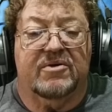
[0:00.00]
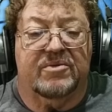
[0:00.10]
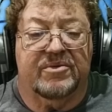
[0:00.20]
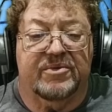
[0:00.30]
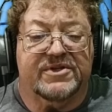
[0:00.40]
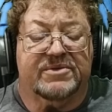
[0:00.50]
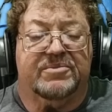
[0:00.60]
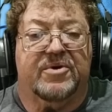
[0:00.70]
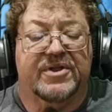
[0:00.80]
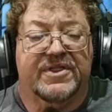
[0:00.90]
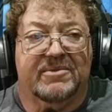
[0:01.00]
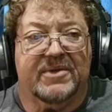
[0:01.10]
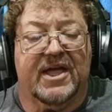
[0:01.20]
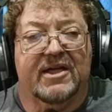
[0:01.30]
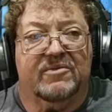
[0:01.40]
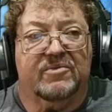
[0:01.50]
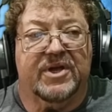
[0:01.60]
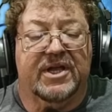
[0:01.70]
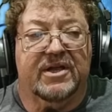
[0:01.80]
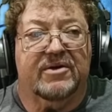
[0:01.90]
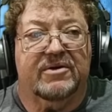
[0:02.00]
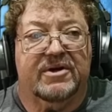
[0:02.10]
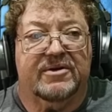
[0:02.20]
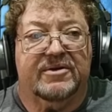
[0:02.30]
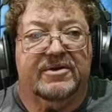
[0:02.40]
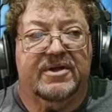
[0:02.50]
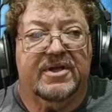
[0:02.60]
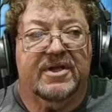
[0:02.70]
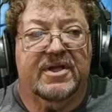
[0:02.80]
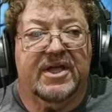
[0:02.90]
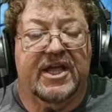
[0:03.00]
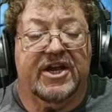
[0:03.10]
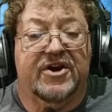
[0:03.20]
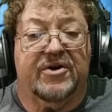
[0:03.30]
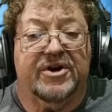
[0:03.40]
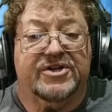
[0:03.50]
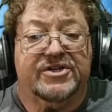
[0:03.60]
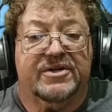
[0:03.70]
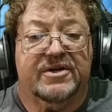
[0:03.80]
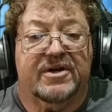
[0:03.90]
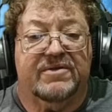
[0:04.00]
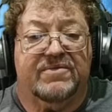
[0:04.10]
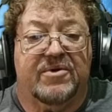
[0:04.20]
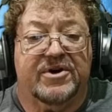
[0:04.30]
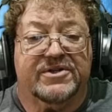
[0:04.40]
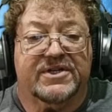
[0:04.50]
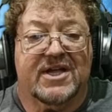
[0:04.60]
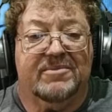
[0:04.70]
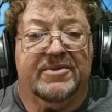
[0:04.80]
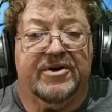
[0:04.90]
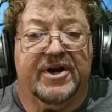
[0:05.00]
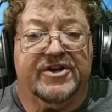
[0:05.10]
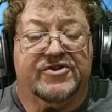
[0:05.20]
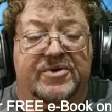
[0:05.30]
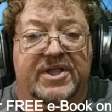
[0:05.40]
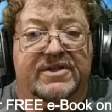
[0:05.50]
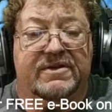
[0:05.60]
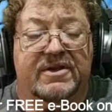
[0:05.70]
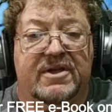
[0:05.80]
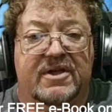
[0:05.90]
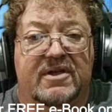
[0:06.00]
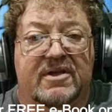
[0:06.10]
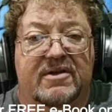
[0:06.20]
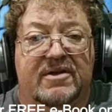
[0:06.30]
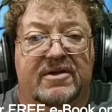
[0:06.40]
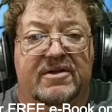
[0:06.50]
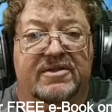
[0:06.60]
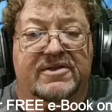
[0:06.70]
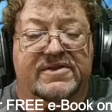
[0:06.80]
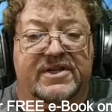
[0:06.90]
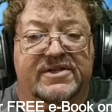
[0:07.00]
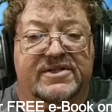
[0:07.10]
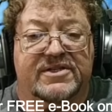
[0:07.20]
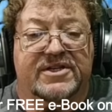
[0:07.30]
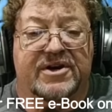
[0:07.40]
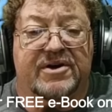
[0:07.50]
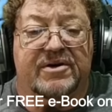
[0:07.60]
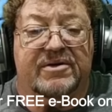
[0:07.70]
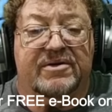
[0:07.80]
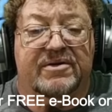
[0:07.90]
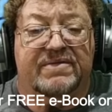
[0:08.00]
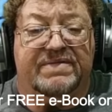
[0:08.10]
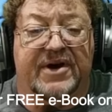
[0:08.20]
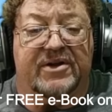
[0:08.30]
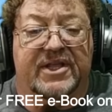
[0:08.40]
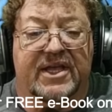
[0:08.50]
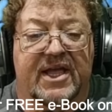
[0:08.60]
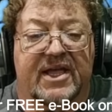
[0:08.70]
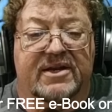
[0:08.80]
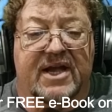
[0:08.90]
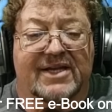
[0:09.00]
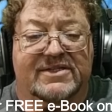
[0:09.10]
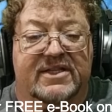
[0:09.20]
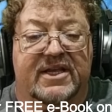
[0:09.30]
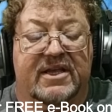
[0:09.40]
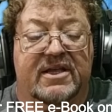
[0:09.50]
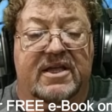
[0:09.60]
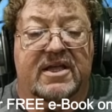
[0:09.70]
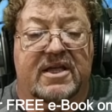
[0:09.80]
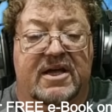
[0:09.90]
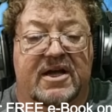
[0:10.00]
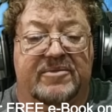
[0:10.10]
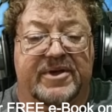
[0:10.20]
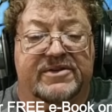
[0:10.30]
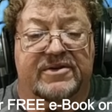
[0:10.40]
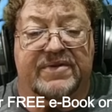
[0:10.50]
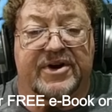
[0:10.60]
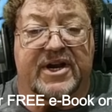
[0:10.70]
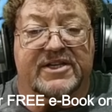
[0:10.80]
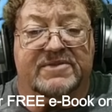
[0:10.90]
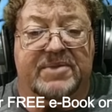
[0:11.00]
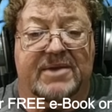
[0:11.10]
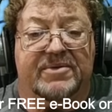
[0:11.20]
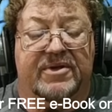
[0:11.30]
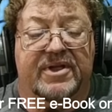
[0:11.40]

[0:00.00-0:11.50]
We support them, and we encourage foreigners to come here and treat the citizens here fairly and nicely, because they're very nice people.